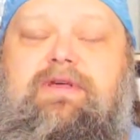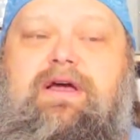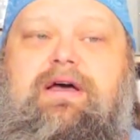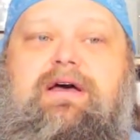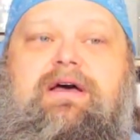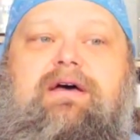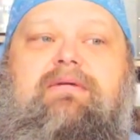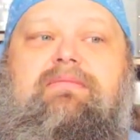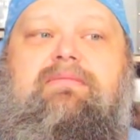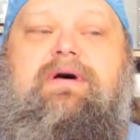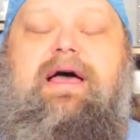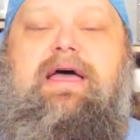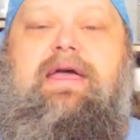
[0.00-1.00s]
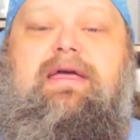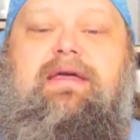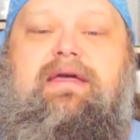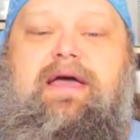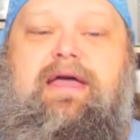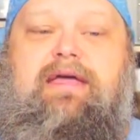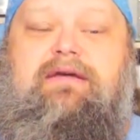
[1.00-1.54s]

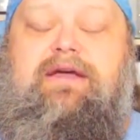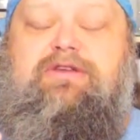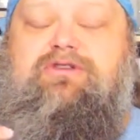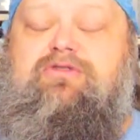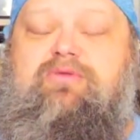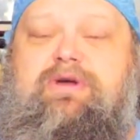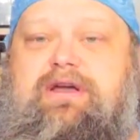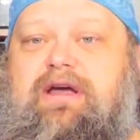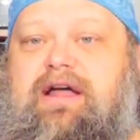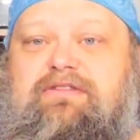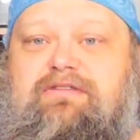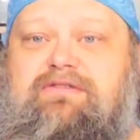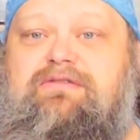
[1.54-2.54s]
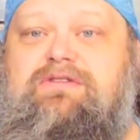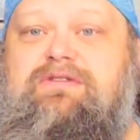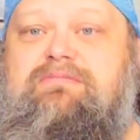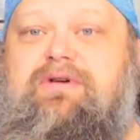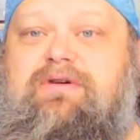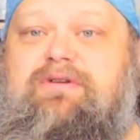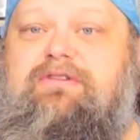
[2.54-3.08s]
I took away
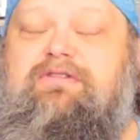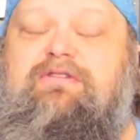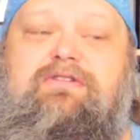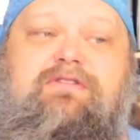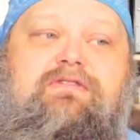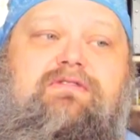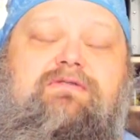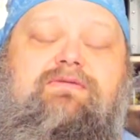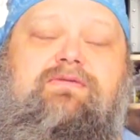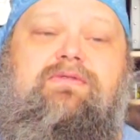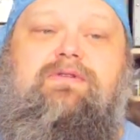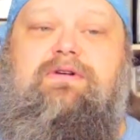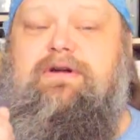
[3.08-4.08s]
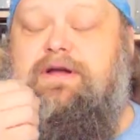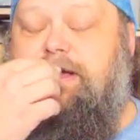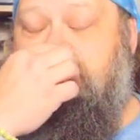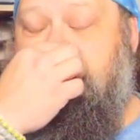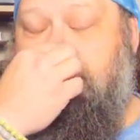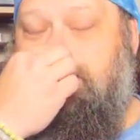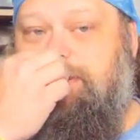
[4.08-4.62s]
constitution bonuses for
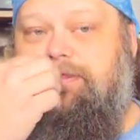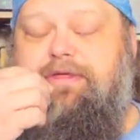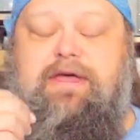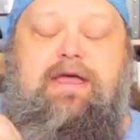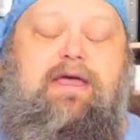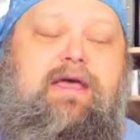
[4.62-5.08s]
health.